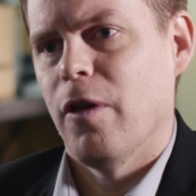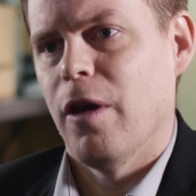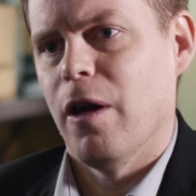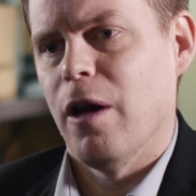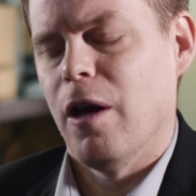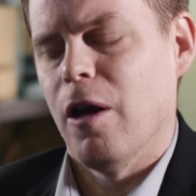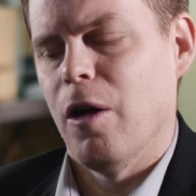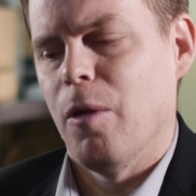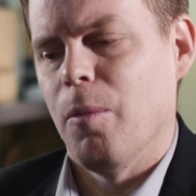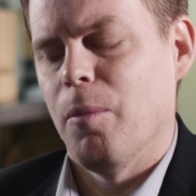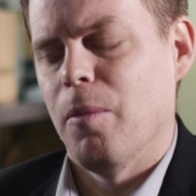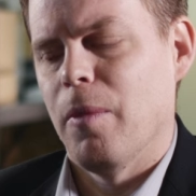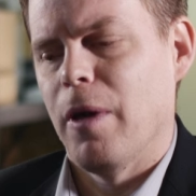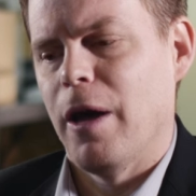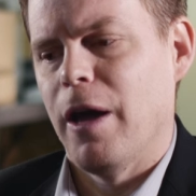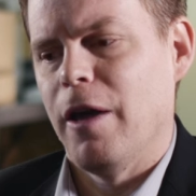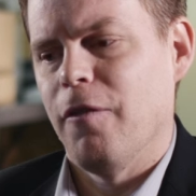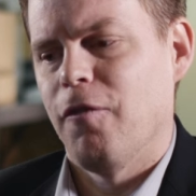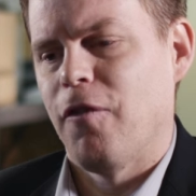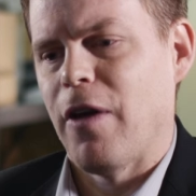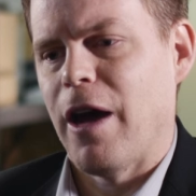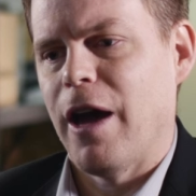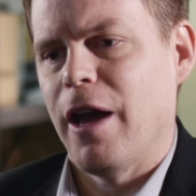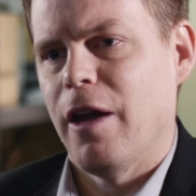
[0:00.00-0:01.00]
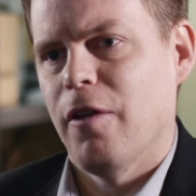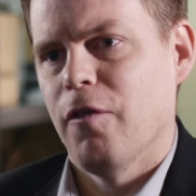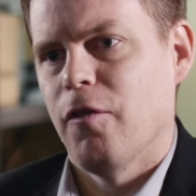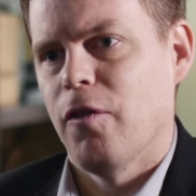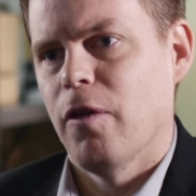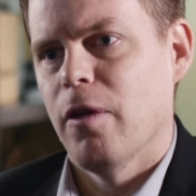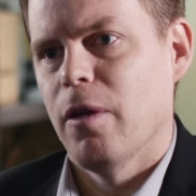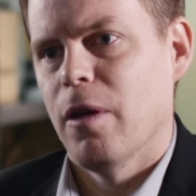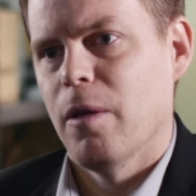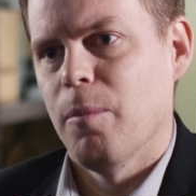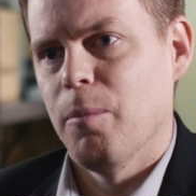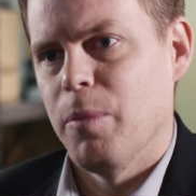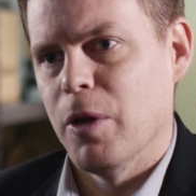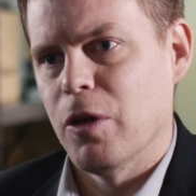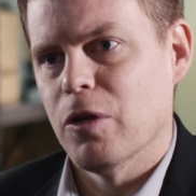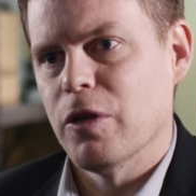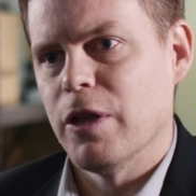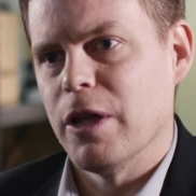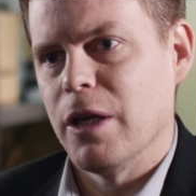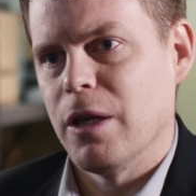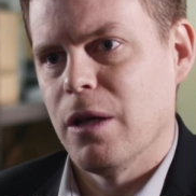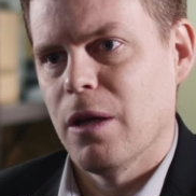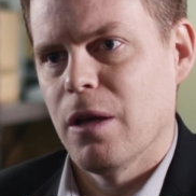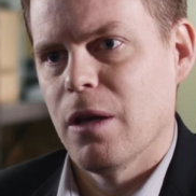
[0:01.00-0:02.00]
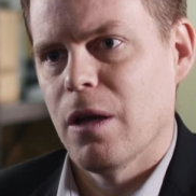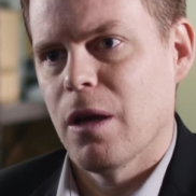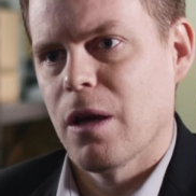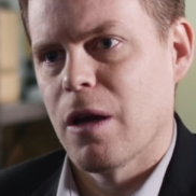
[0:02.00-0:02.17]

um, a five building